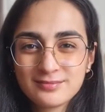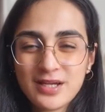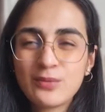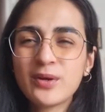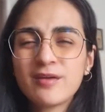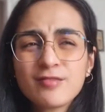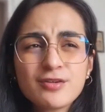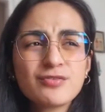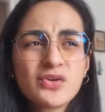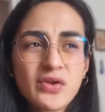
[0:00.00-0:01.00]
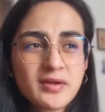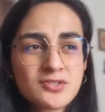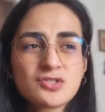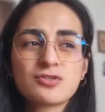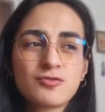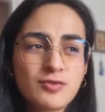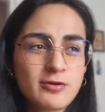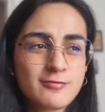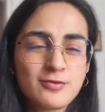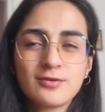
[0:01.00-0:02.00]
And whenever you feel anxious or
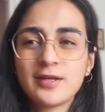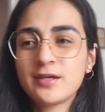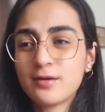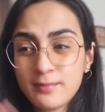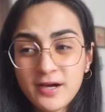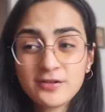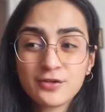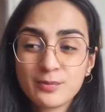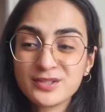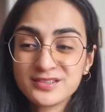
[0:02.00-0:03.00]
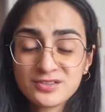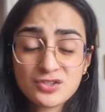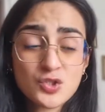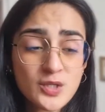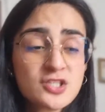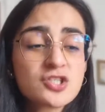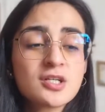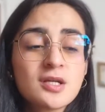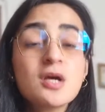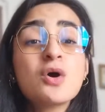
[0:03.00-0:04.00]
fearful, like about your present situation,
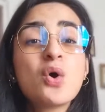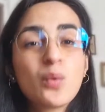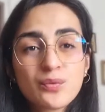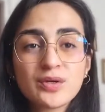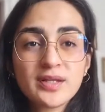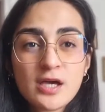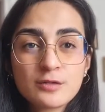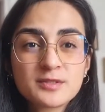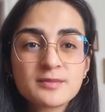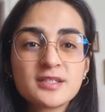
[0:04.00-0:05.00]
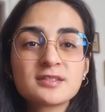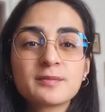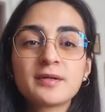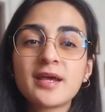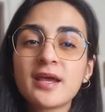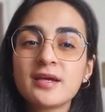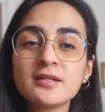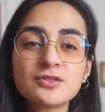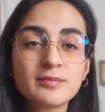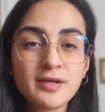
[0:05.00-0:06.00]
what really helps me is to put a hand
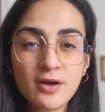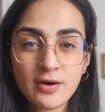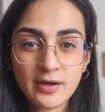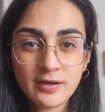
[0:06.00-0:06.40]
on my heart